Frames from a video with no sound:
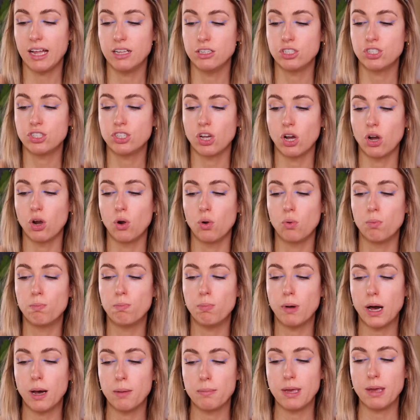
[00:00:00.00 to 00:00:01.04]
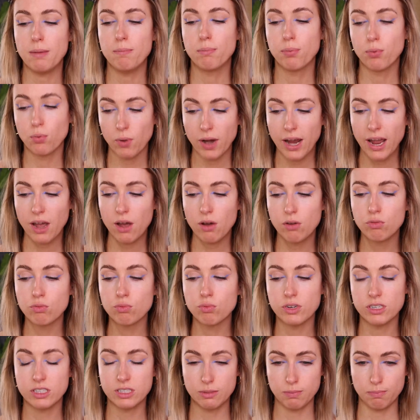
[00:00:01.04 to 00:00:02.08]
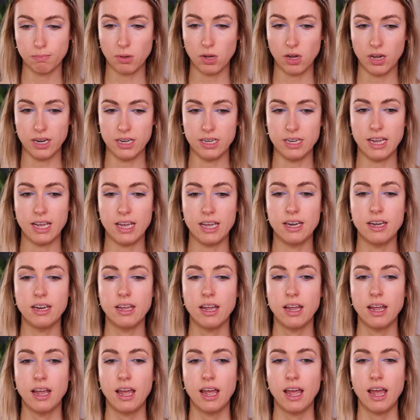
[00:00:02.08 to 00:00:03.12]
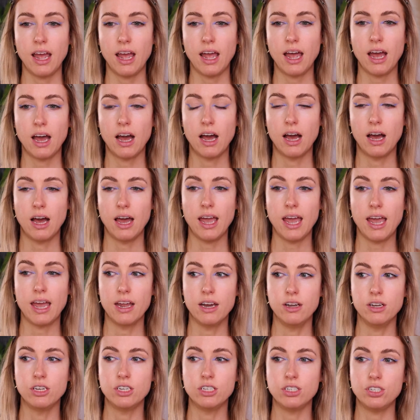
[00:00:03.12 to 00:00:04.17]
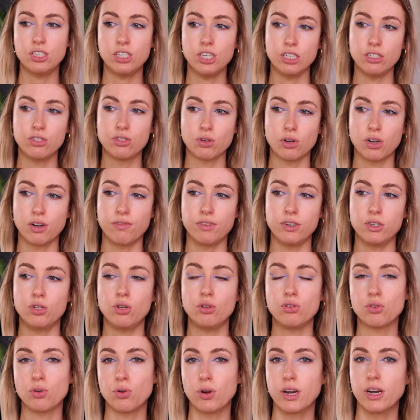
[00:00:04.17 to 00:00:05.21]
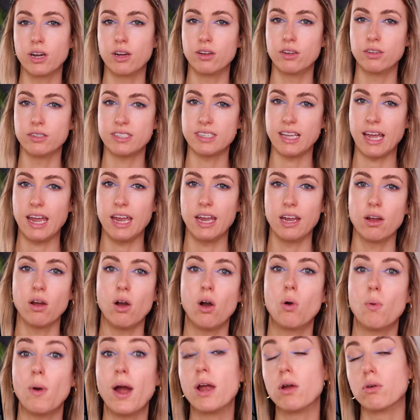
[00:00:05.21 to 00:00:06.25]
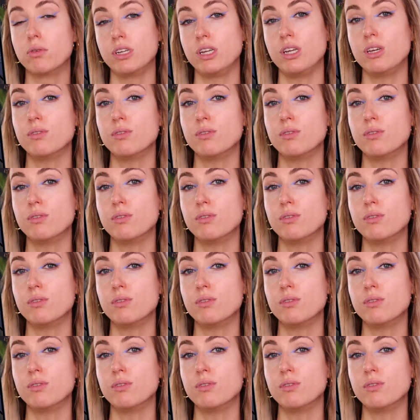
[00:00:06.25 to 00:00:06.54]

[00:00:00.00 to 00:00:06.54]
And so Bobbi Brown responded uh, and did sort of a tutorial saying, oh, I only